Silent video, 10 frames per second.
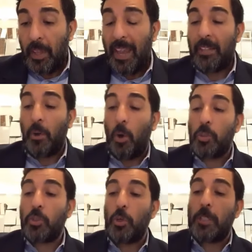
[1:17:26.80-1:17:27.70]
and
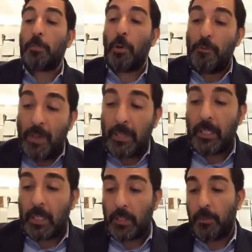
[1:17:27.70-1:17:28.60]
also it's
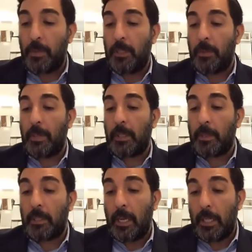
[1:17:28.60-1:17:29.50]
preventing us from building Bet
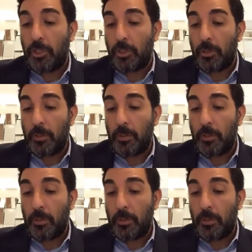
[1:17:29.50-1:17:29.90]
HaMikdash,